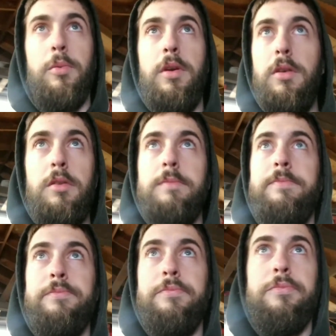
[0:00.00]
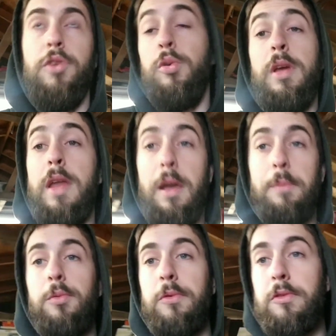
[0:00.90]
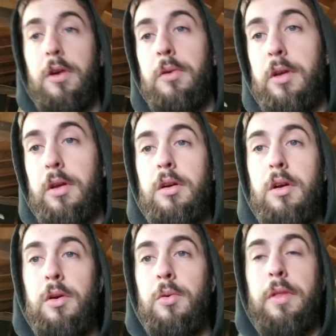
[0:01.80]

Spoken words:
do get hammered with snow here where that car would have been